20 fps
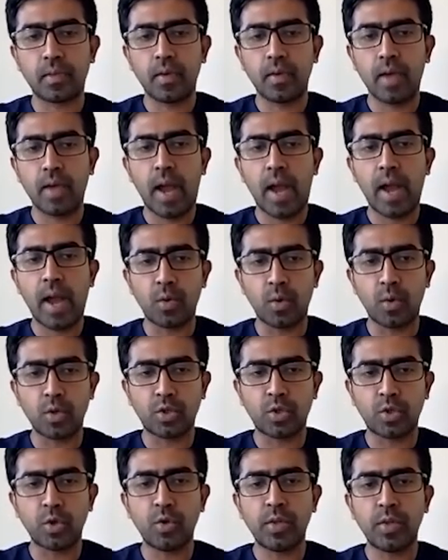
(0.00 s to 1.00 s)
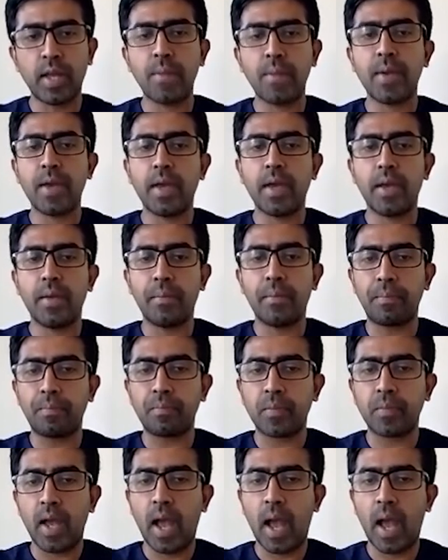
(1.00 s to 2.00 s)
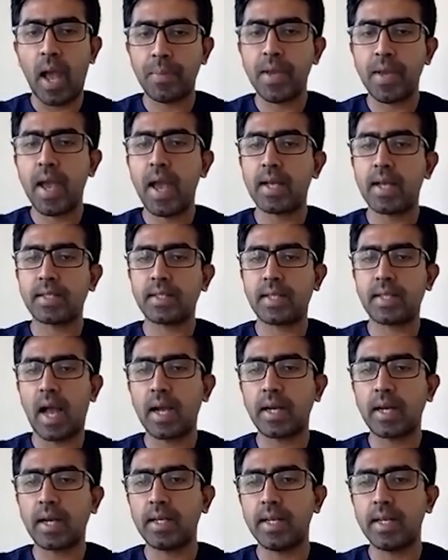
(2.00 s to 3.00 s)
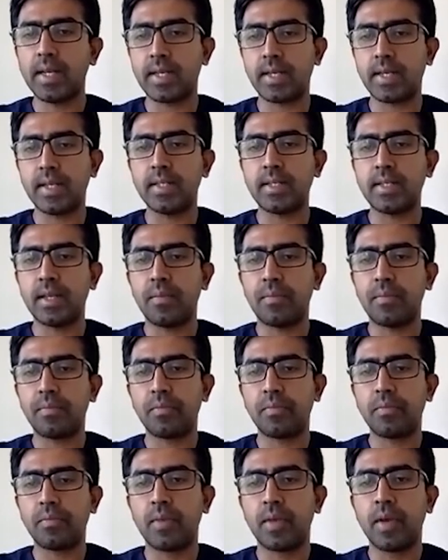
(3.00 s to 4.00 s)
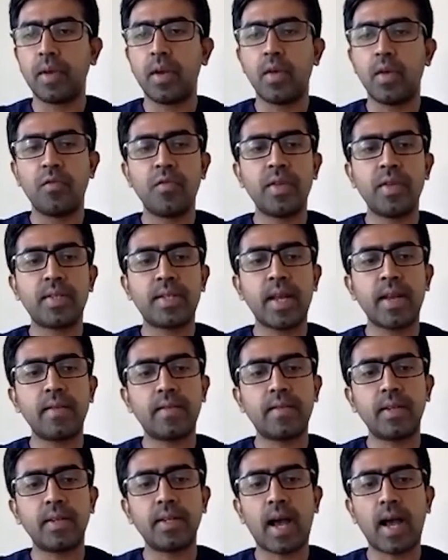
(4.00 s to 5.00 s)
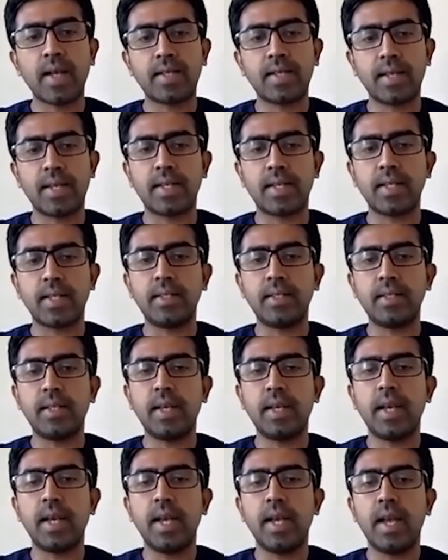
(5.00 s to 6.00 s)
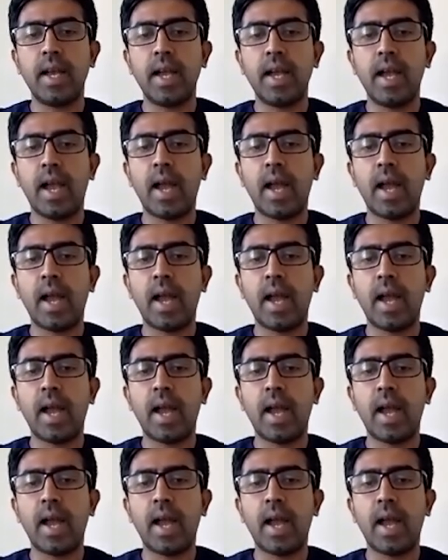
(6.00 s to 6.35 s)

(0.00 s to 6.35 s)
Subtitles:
and also they may appear as target lesions with central high signal and